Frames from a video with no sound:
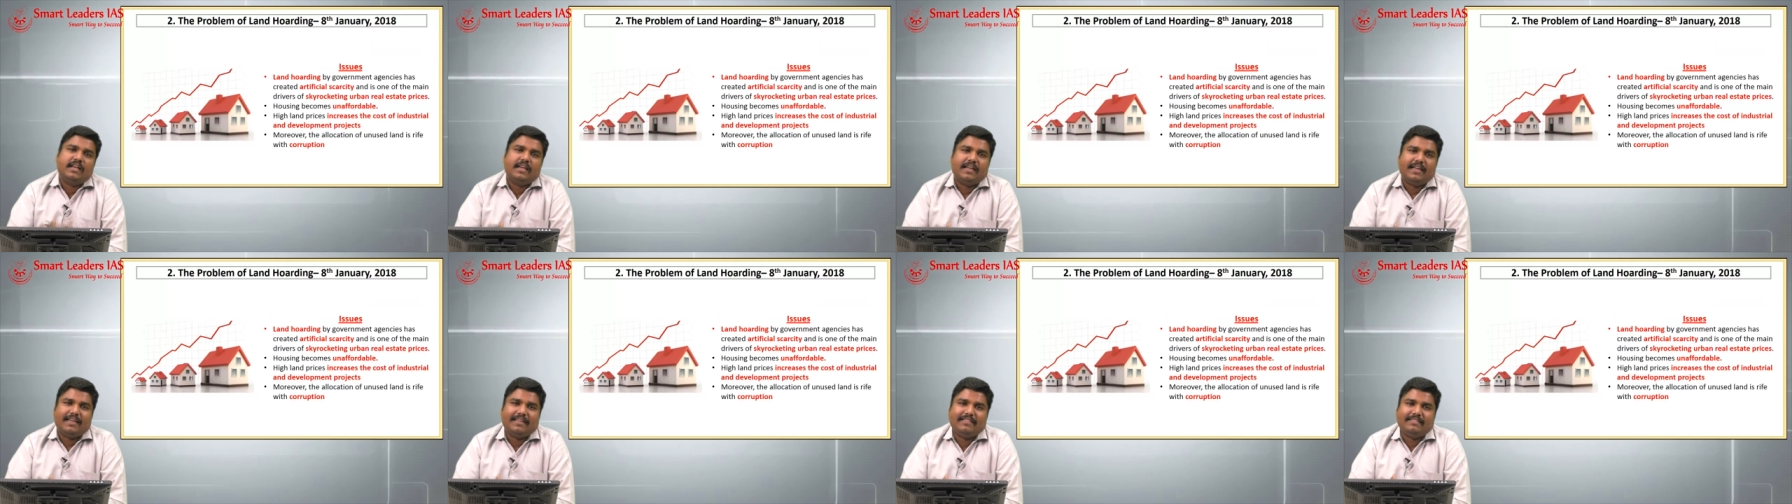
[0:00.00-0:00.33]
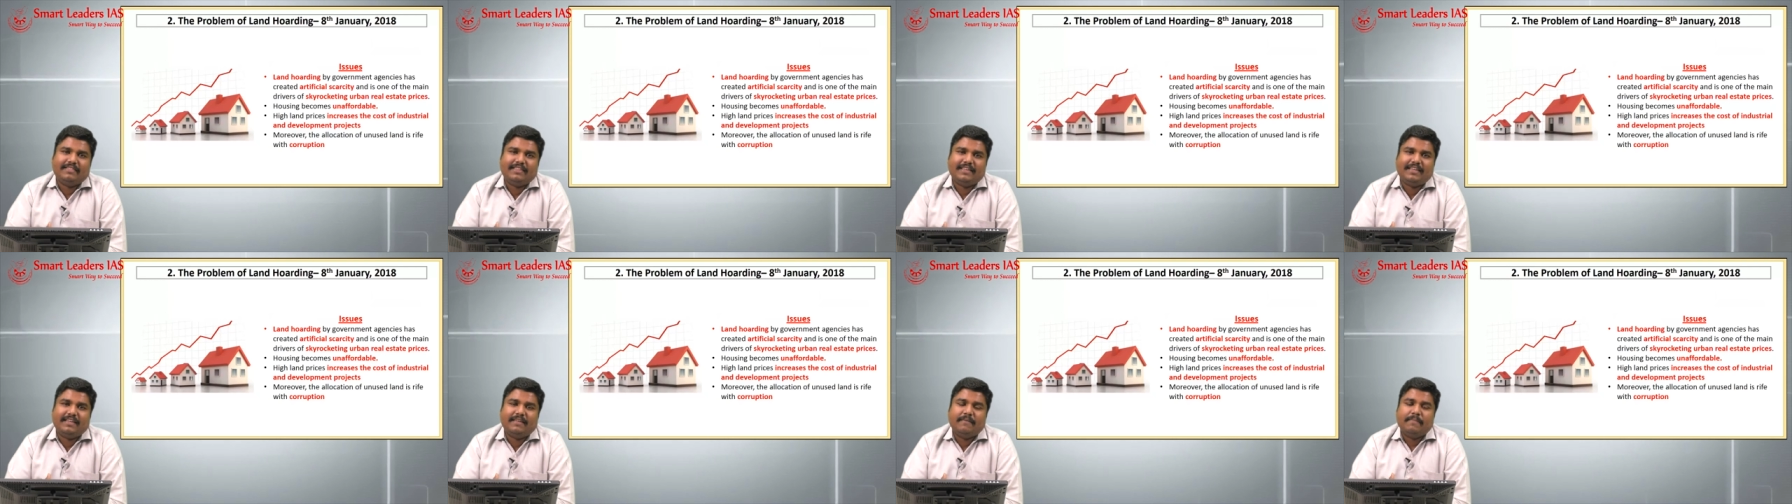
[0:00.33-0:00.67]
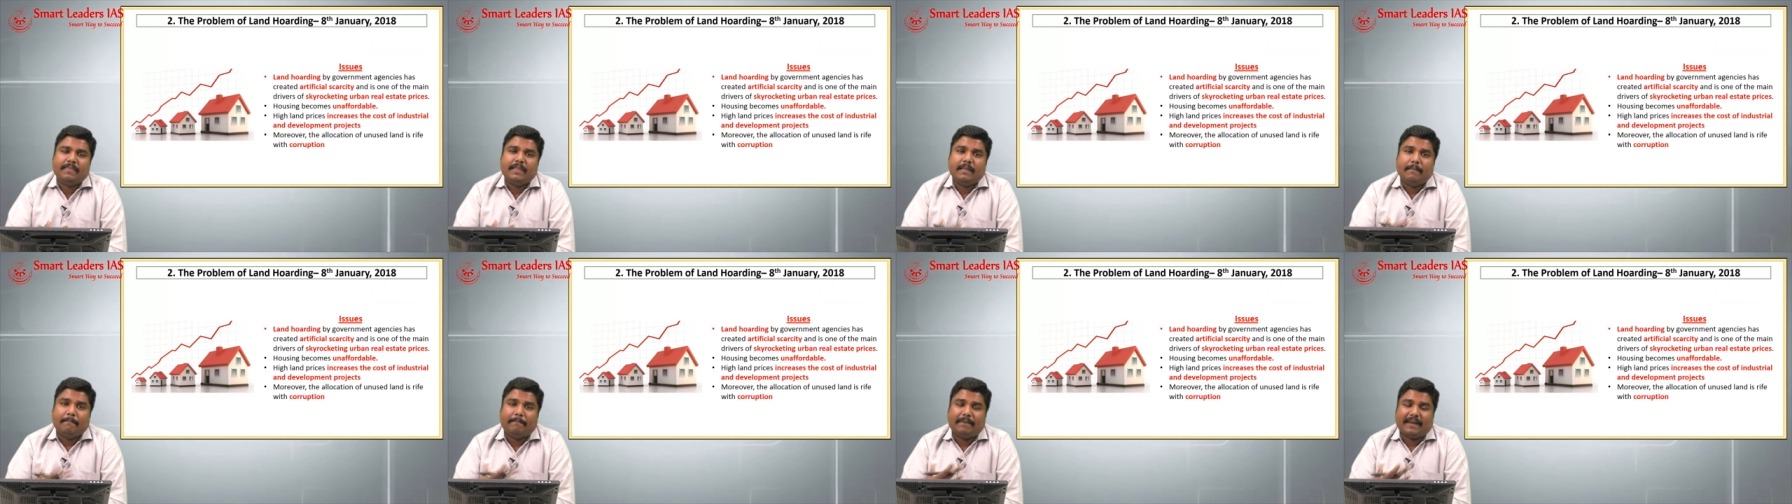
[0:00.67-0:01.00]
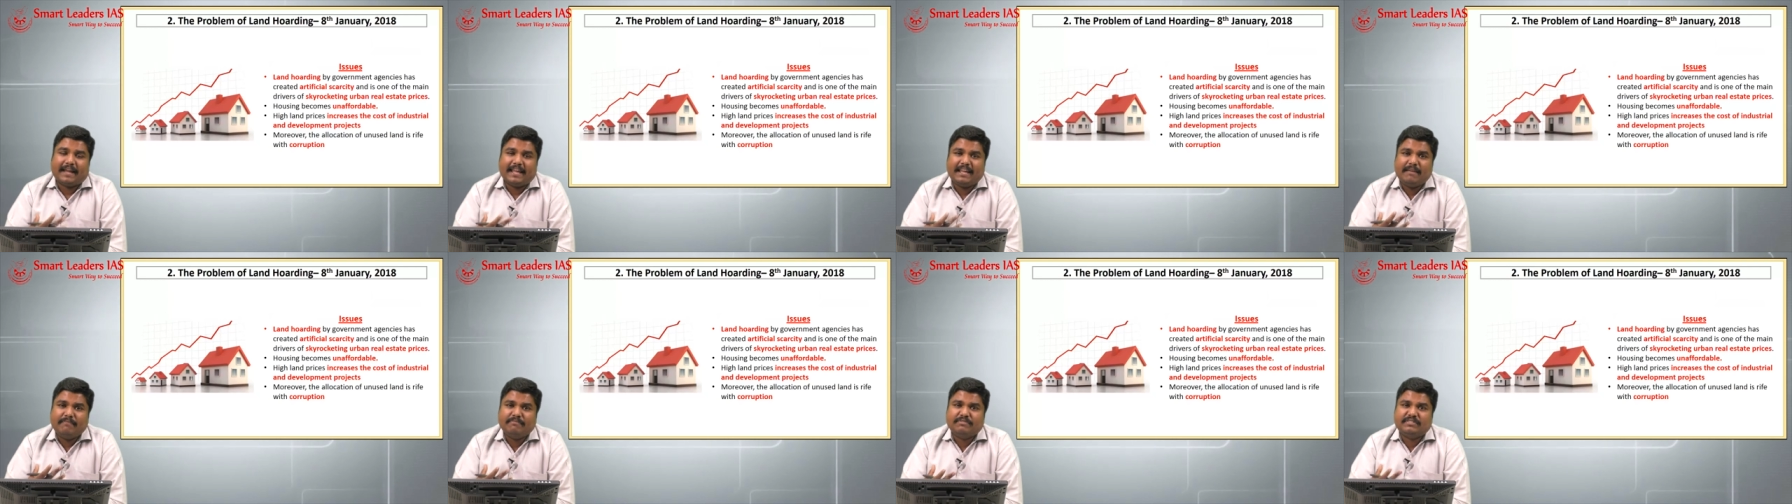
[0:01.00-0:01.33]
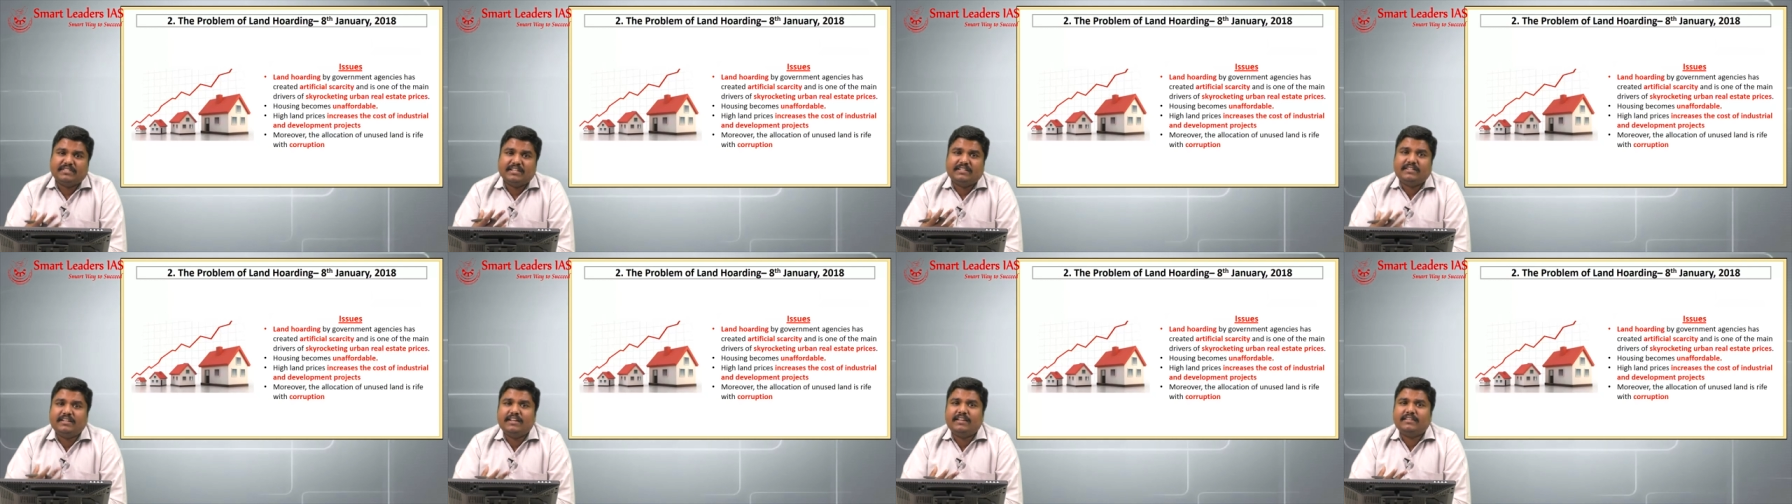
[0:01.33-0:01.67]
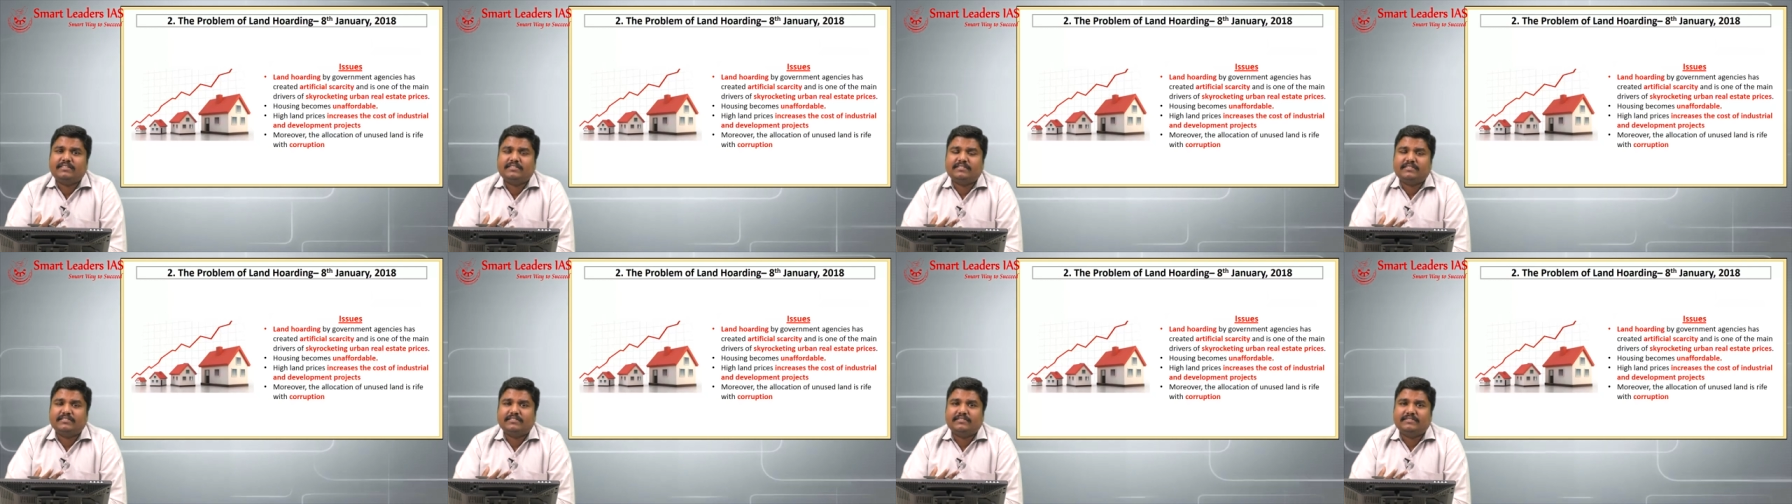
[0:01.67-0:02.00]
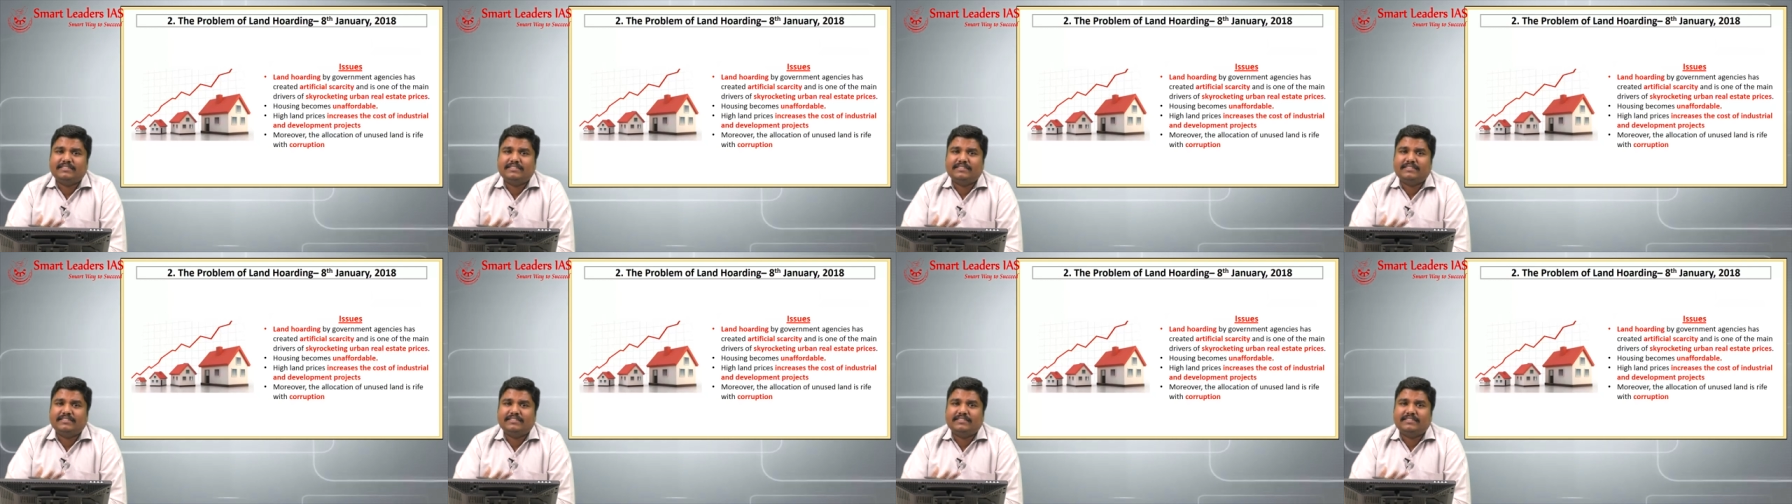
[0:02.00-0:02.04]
in the prime cities,